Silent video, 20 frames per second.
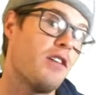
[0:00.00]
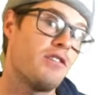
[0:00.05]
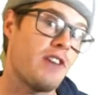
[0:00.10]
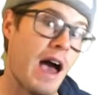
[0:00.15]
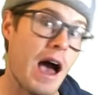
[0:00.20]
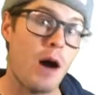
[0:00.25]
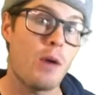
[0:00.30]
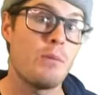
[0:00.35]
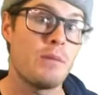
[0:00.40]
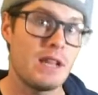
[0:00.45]

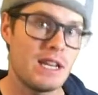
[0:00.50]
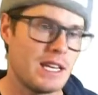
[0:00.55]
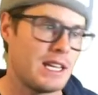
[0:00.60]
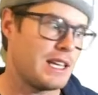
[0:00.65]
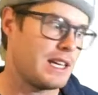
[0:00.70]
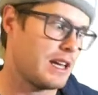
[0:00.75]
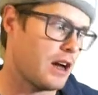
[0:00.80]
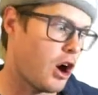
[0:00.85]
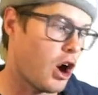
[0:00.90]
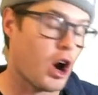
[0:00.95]
how
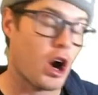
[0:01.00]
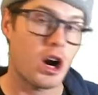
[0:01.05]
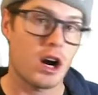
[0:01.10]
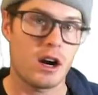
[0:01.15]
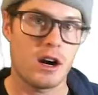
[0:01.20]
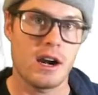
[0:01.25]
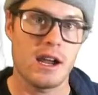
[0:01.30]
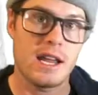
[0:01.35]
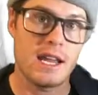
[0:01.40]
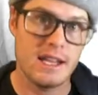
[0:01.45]
many
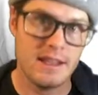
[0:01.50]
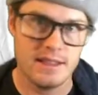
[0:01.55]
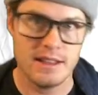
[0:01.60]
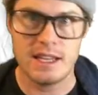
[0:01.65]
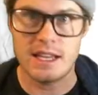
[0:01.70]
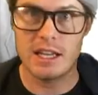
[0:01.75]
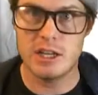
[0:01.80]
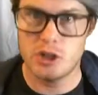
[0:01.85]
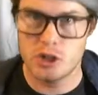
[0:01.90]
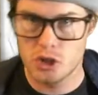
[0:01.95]
are in
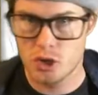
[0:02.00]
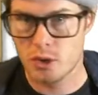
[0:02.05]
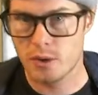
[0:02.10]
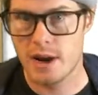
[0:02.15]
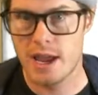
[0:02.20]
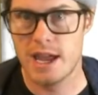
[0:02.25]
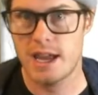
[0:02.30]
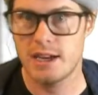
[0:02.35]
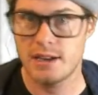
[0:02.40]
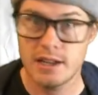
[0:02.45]
each
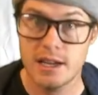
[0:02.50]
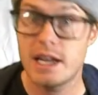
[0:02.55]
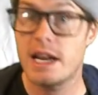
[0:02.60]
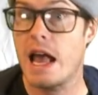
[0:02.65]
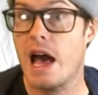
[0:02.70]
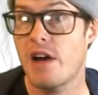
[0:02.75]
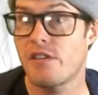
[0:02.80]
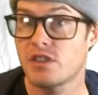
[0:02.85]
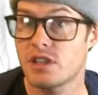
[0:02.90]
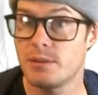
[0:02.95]
grade could
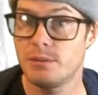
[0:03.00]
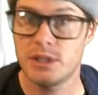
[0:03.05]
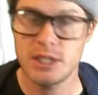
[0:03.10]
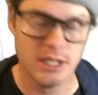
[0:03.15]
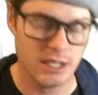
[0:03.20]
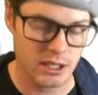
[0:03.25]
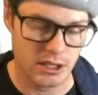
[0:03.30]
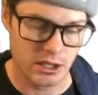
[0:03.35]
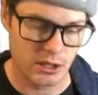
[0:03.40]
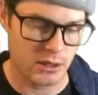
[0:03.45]
have
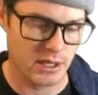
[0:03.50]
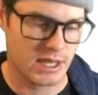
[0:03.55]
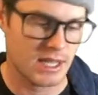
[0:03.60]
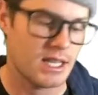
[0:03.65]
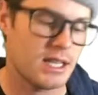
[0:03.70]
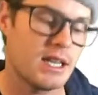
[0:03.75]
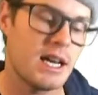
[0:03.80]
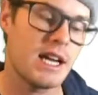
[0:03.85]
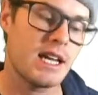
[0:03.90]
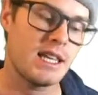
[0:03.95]
something to do with
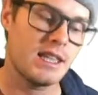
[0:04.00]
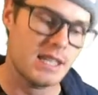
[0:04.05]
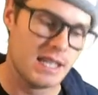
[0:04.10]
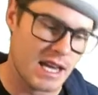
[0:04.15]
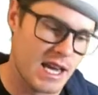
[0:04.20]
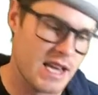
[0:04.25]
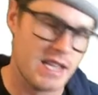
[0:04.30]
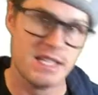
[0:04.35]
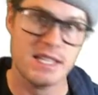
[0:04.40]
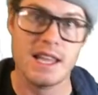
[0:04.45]
it. Like in the
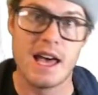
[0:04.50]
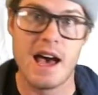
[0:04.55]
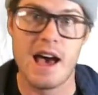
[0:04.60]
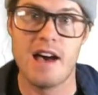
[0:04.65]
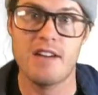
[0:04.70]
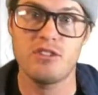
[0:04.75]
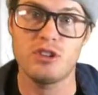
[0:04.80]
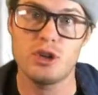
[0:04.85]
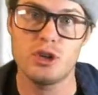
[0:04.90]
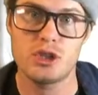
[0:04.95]
case of that
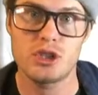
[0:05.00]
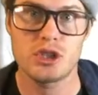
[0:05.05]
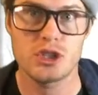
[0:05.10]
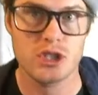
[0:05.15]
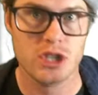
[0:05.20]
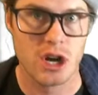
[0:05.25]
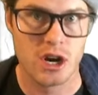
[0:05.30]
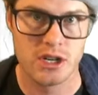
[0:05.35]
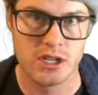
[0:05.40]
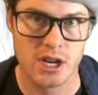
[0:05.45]
Evolution
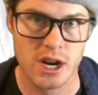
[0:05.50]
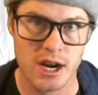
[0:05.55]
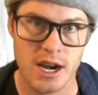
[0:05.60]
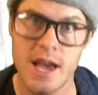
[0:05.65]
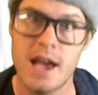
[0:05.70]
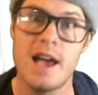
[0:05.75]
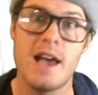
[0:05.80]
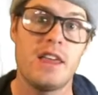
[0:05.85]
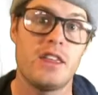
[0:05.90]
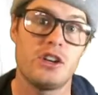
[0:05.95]
Charizard,
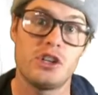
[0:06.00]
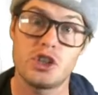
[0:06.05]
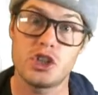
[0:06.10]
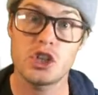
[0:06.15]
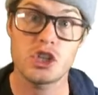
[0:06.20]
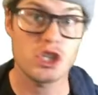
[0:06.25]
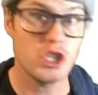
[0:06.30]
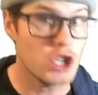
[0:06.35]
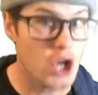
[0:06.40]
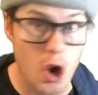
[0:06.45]
there's
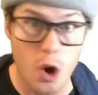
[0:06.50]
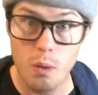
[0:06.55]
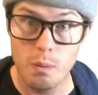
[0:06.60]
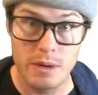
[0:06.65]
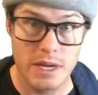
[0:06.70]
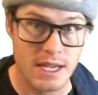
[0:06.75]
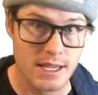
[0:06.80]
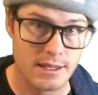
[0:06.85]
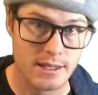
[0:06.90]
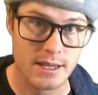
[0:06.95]
just no
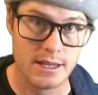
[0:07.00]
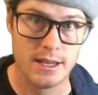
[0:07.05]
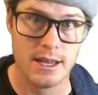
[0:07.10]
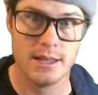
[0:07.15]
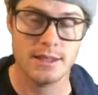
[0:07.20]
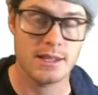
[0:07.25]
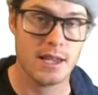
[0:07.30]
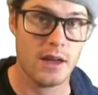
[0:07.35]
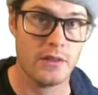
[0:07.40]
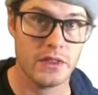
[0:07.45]
PSA
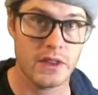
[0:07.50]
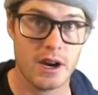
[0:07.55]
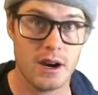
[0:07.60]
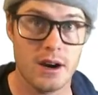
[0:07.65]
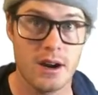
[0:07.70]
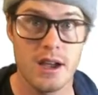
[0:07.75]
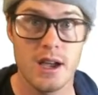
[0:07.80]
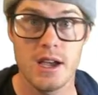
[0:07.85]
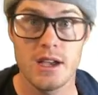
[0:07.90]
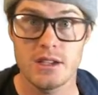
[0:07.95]
10s out
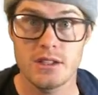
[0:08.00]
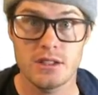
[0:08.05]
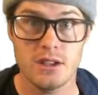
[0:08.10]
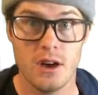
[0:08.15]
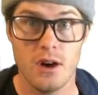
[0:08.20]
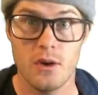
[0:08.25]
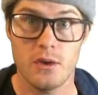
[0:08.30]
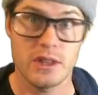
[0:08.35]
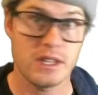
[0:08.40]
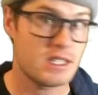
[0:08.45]
there.
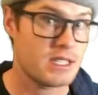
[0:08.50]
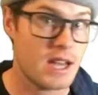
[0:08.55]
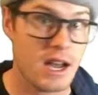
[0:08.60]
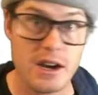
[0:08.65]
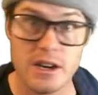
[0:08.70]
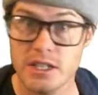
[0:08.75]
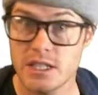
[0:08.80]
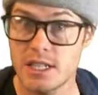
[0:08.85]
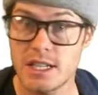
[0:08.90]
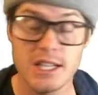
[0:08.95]
So the
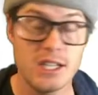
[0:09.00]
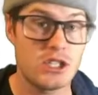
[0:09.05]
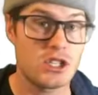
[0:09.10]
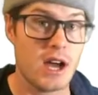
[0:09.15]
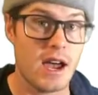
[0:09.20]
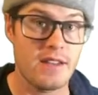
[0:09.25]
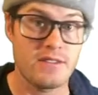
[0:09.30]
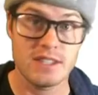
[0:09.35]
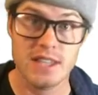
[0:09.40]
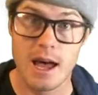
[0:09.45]
scarcity
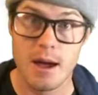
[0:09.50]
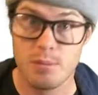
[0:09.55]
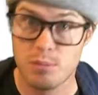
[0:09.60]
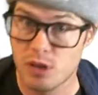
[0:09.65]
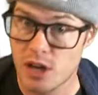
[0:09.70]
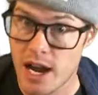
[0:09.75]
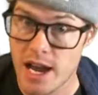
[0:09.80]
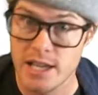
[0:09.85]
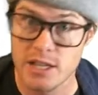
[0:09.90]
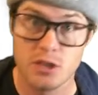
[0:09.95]
drives that
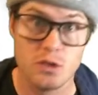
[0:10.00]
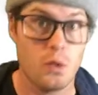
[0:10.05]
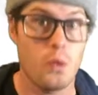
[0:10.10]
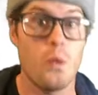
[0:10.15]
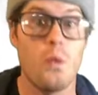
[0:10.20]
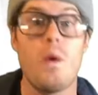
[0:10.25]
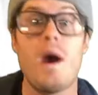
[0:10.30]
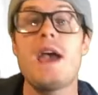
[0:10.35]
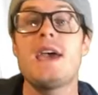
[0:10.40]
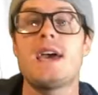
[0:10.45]
price
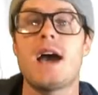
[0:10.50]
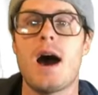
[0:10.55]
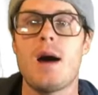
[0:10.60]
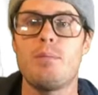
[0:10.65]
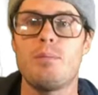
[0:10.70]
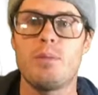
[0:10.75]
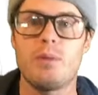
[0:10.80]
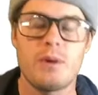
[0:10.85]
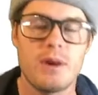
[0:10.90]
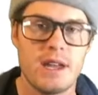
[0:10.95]
way
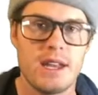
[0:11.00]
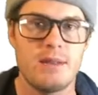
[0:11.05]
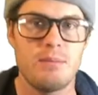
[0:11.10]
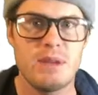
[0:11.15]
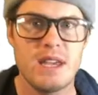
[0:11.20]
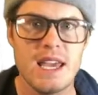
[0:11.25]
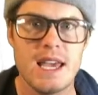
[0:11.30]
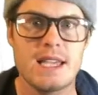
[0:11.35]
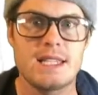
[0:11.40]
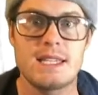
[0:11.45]
up, and
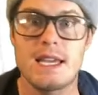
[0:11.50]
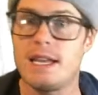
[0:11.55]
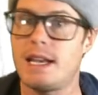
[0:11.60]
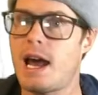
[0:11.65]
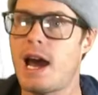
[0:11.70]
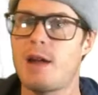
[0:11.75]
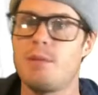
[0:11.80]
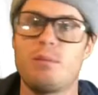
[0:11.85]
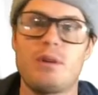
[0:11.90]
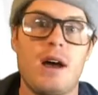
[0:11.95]
PSA
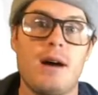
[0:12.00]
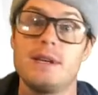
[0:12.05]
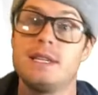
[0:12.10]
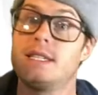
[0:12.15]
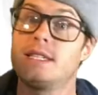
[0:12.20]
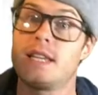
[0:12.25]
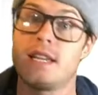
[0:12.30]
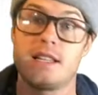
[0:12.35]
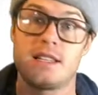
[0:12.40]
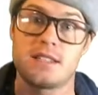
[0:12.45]
9 probably
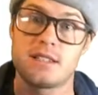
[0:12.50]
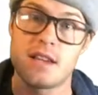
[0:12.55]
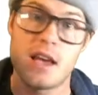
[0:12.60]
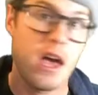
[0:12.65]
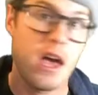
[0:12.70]
sits